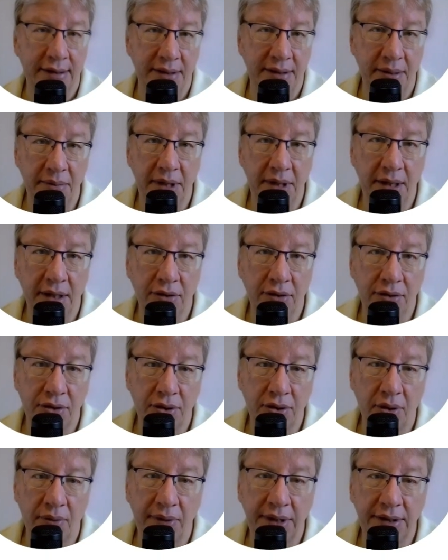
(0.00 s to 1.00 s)
similar
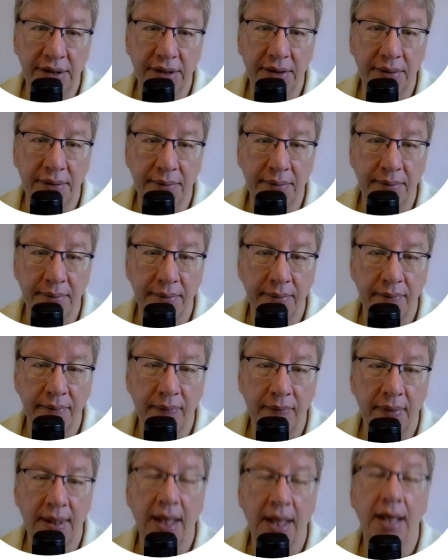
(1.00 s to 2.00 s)
stories?
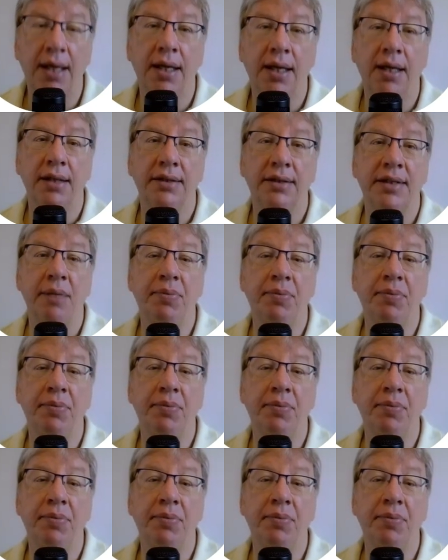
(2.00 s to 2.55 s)
This